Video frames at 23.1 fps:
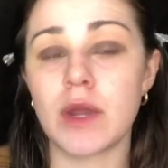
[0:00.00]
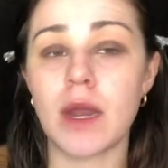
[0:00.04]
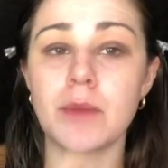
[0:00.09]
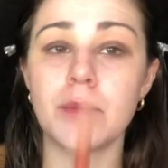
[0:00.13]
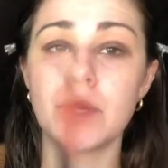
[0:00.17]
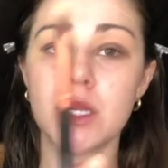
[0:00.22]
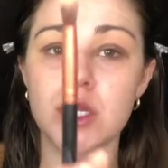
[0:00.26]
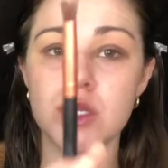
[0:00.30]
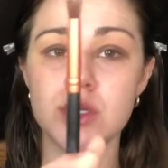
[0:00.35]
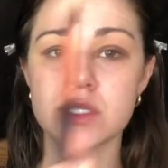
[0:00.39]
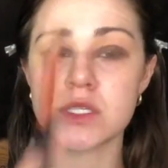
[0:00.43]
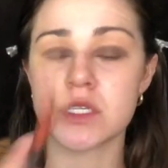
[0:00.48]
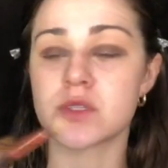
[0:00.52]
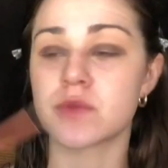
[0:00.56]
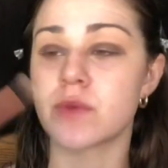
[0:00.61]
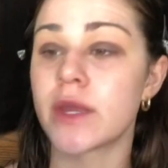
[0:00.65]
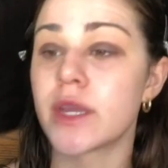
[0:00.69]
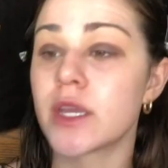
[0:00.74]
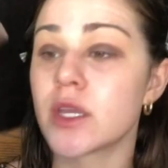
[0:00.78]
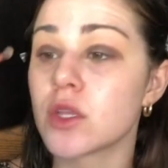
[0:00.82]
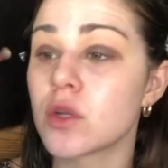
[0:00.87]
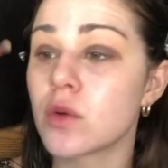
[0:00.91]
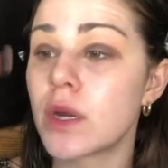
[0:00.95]
I'm going to use this
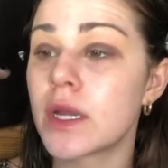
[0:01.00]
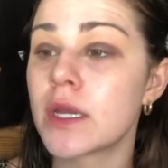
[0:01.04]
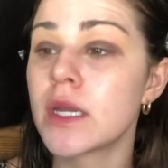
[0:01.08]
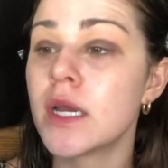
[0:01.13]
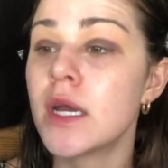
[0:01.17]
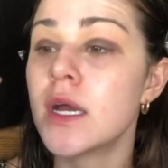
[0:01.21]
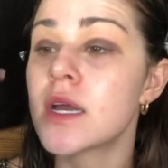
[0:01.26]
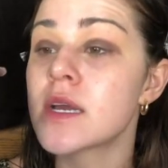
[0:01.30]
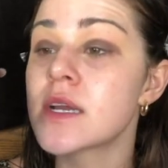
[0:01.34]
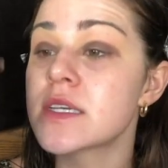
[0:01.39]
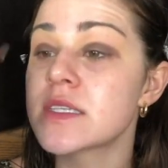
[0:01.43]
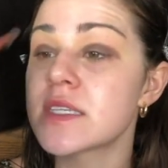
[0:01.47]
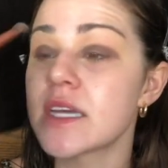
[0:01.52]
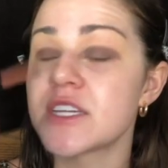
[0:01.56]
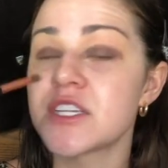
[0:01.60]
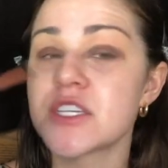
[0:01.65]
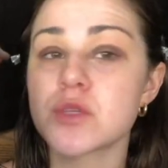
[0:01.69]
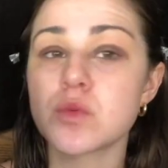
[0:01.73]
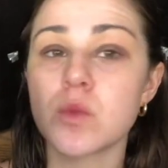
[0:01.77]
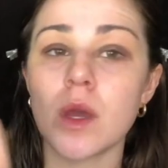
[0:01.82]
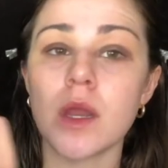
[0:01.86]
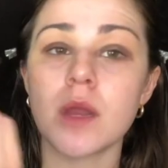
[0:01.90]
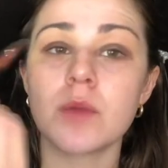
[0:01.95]
regular one because I
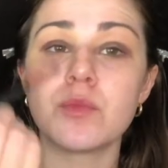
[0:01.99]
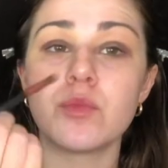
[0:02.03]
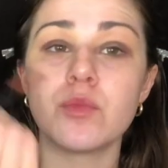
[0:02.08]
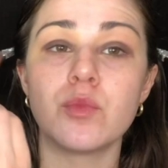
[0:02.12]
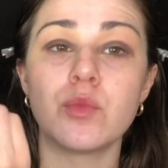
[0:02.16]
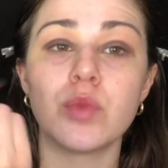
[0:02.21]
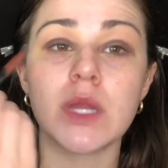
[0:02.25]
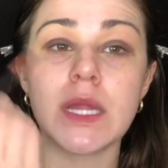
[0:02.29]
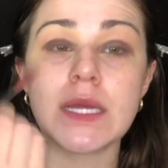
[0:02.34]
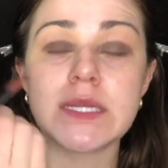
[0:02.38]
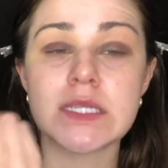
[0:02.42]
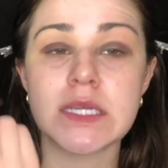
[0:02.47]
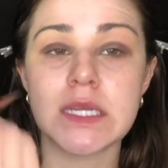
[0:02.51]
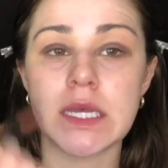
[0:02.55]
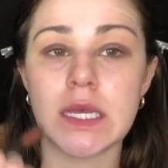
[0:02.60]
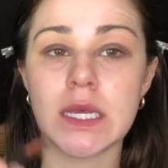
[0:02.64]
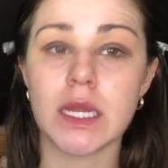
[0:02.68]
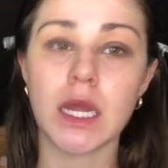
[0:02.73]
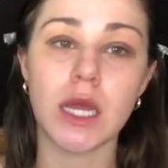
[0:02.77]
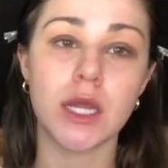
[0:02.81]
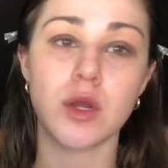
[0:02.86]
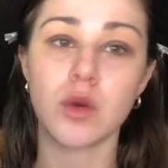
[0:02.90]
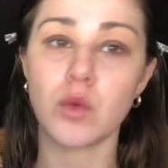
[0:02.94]
just want to blend it
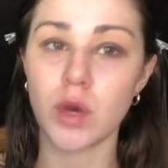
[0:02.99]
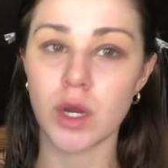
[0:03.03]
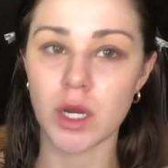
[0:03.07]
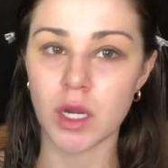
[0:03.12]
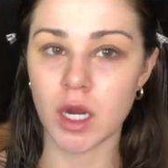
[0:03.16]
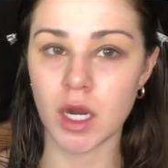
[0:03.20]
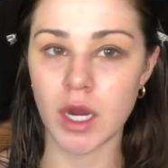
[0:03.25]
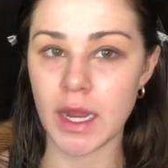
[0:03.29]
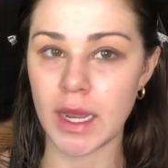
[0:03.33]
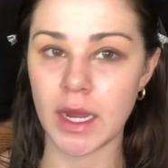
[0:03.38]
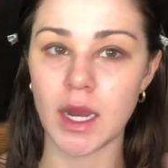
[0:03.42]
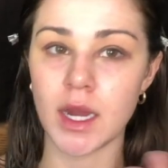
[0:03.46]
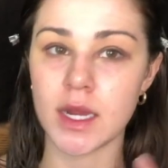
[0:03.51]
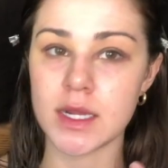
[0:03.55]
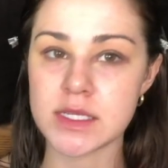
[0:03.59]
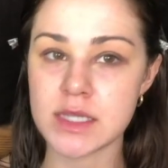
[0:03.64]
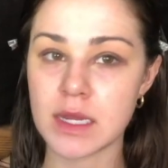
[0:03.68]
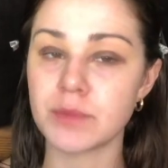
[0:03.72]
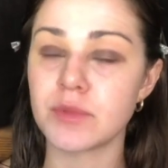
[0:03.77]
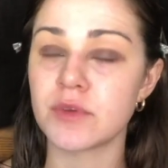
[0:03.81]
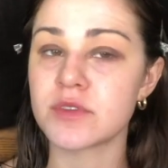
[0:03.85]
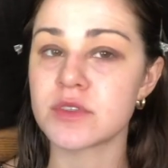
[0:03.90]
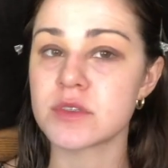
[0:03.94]
in. I don't want to create any
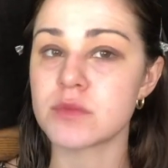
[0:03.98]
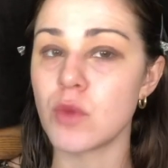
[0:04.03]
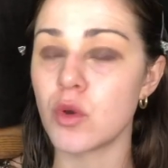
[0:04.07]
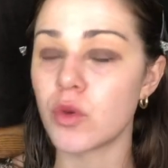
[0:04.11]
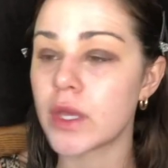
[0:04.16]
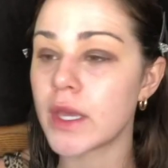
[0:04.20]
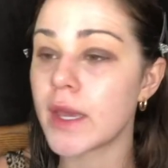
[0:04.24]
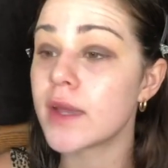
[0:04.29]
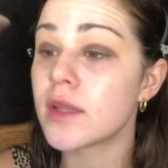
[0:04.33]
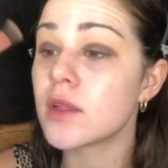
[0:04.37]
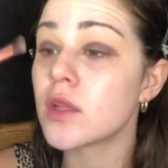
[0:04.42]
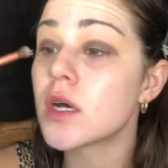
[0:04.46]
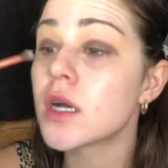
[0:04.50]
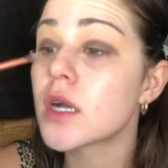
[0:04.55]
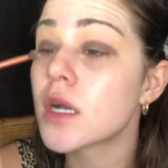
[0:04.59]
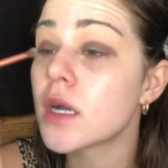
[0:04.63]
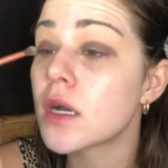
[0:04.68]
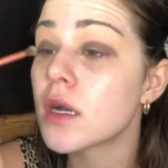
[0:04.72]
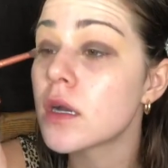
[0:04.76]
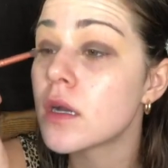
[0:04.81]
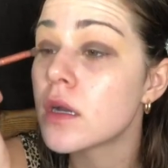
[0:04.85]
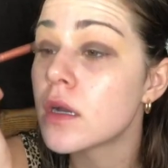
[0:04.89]
type of smoky eye look.